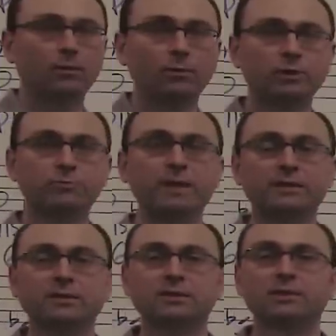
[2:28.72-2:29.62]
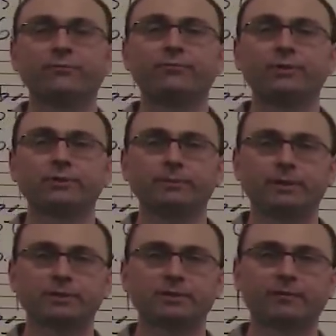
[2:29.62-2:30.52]
which makes this a full
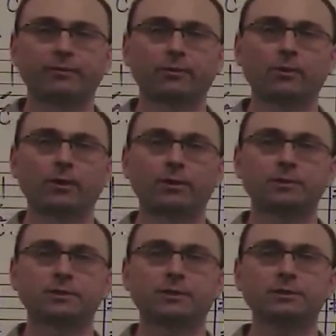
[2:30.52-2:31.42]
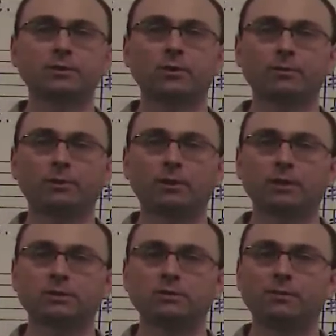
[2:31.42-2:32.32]
diminished seventh chord. So this chord
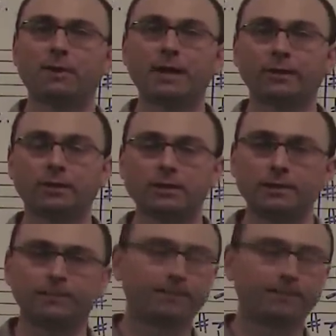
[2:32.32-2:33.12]
belongs to a minor key.